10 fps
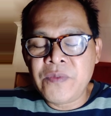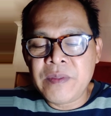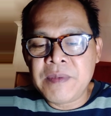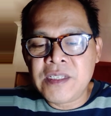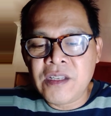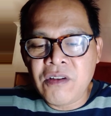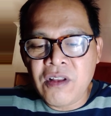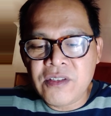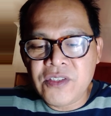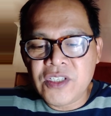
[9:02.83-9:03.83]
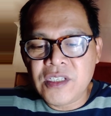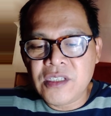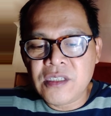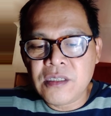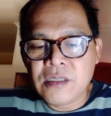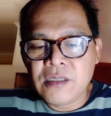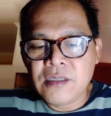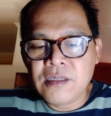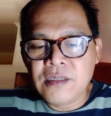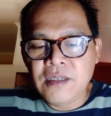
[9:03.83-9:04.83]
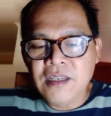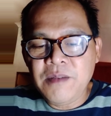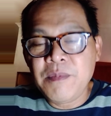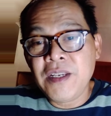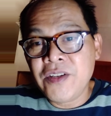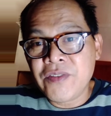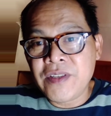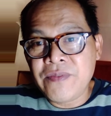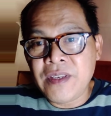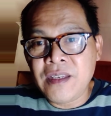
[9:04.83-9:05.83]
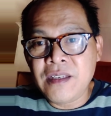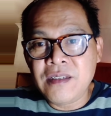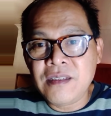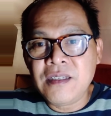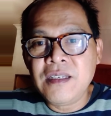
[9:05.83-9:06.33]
with my psychologist. My grieving